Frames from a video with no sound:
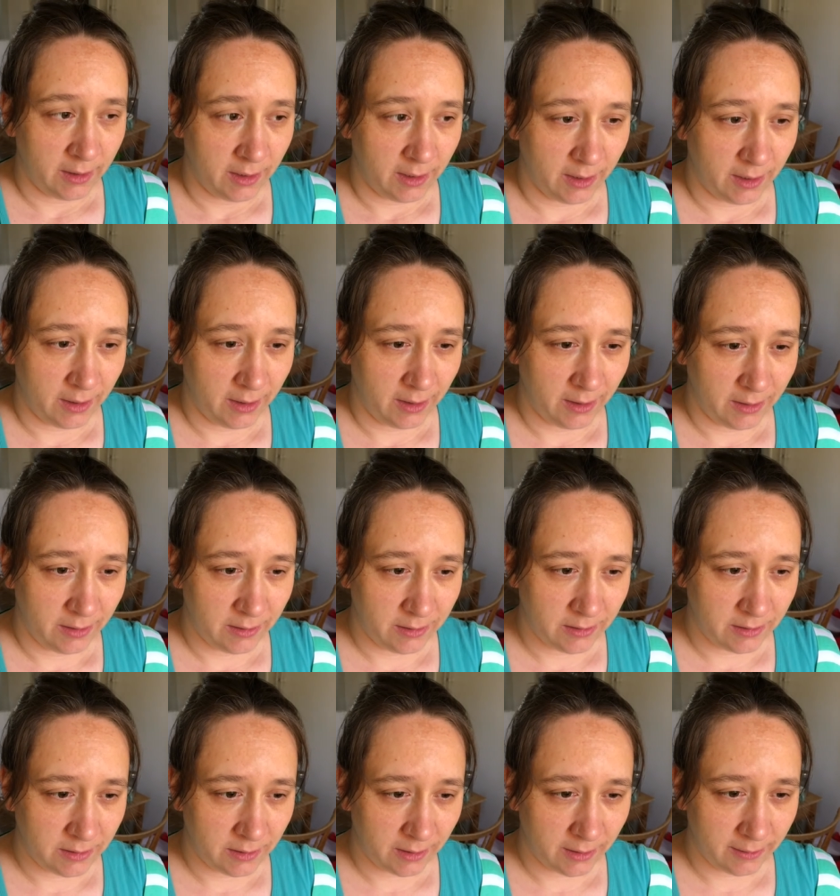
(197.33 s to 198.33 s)

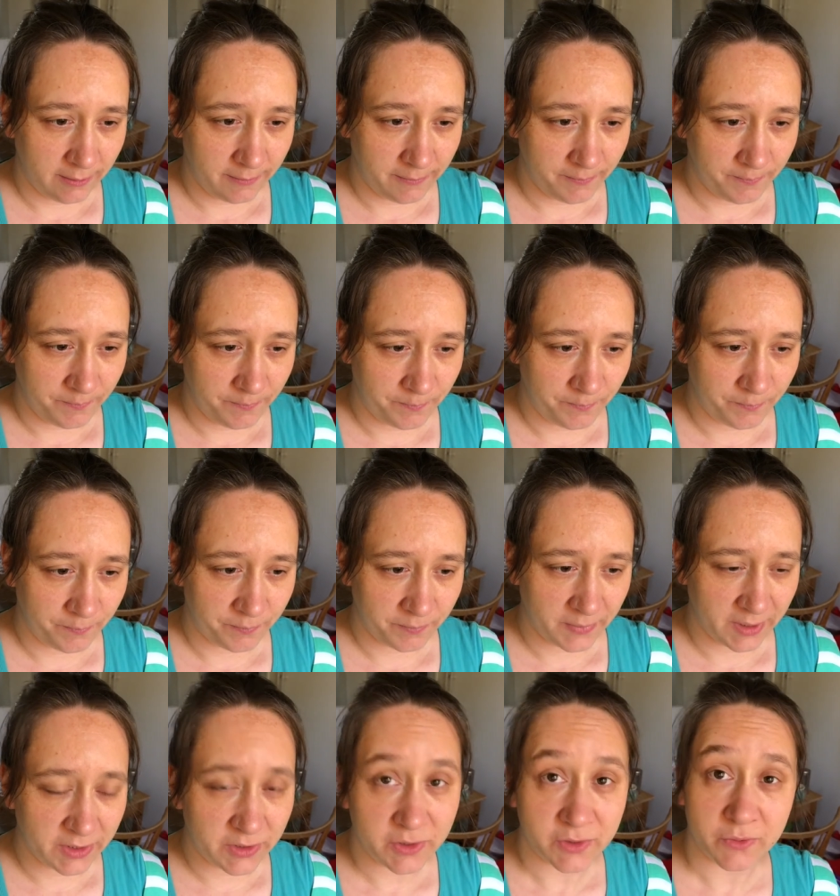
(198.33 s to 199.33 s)
And
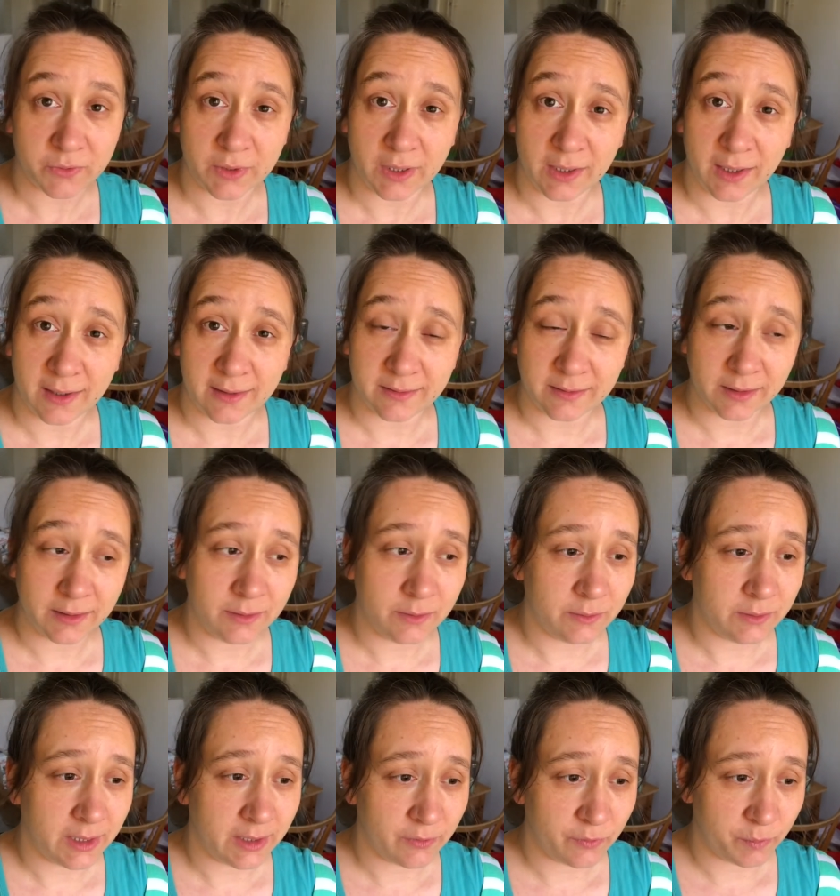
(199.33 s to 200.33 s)
I just realized I
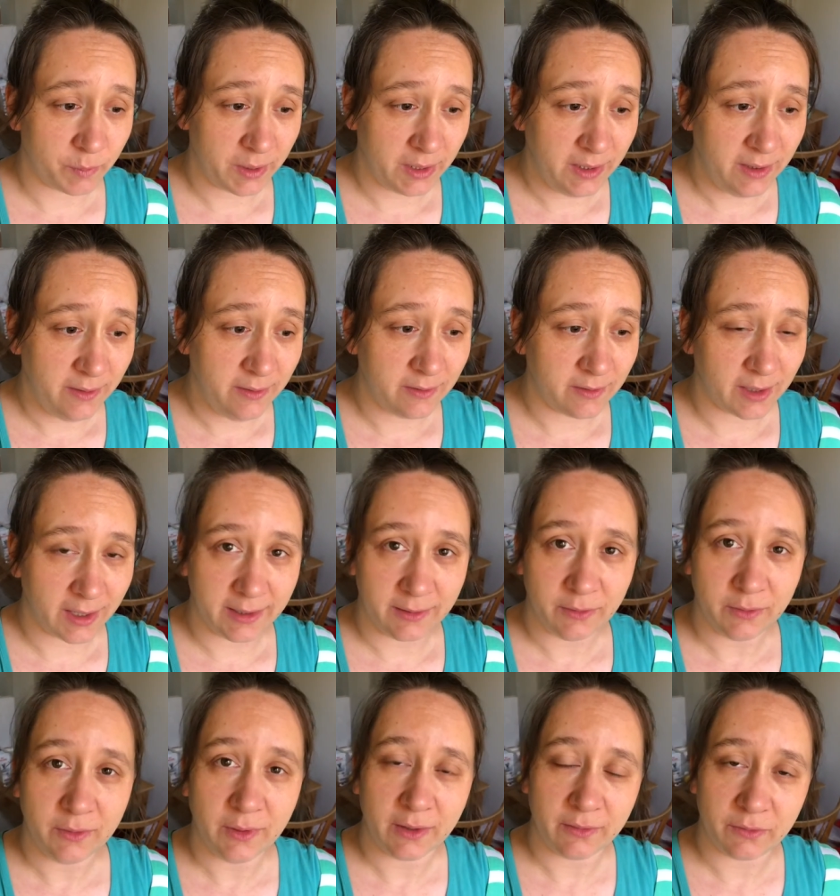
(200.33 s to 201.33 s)
don't have peas. I
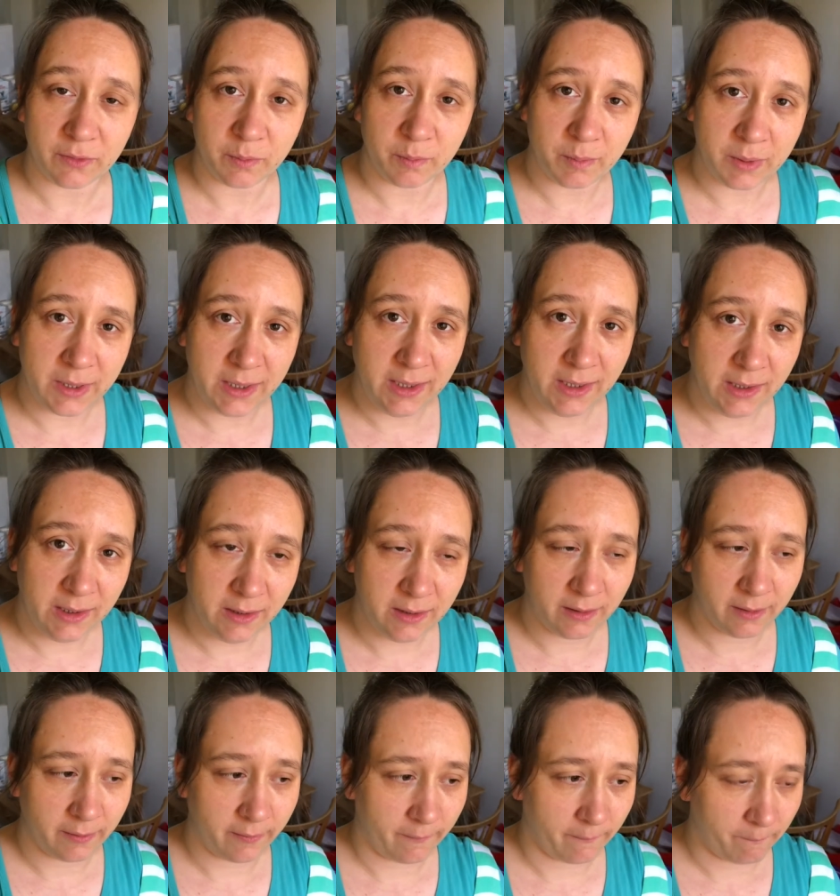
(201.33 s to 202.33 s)
do have the
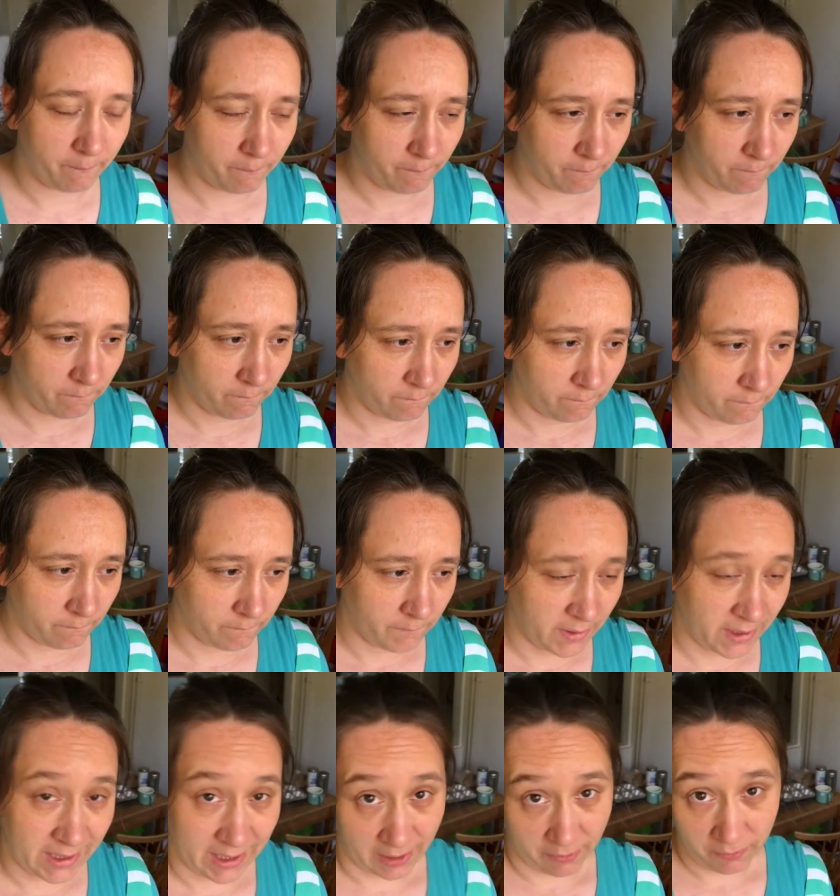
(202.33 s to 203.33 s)
pea
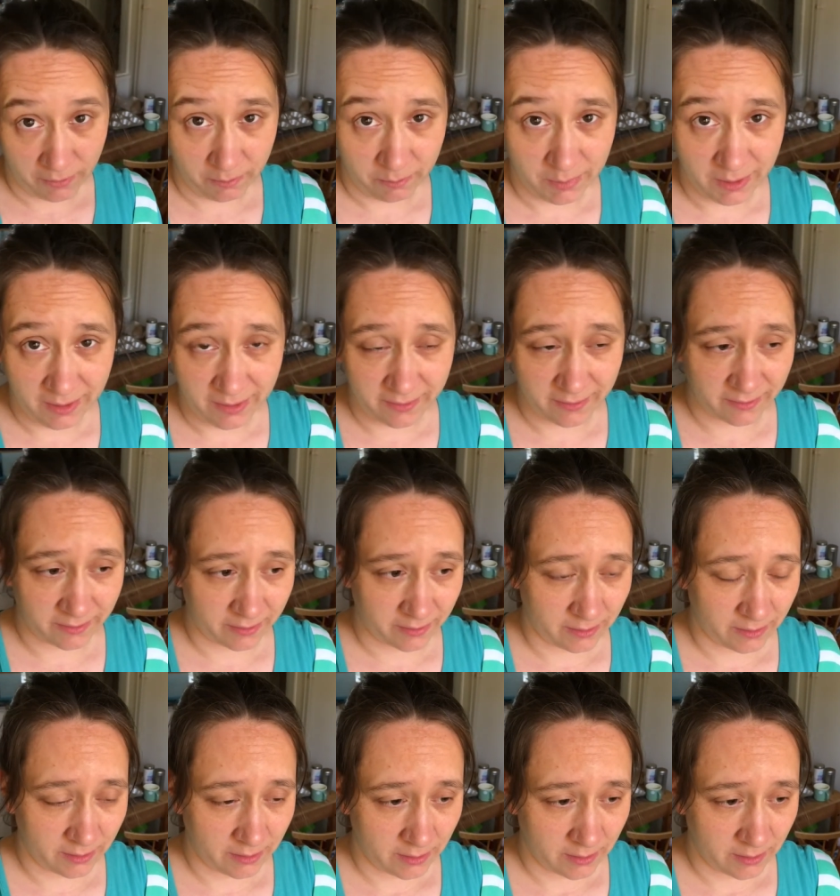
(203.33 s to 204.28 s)
carrot mix,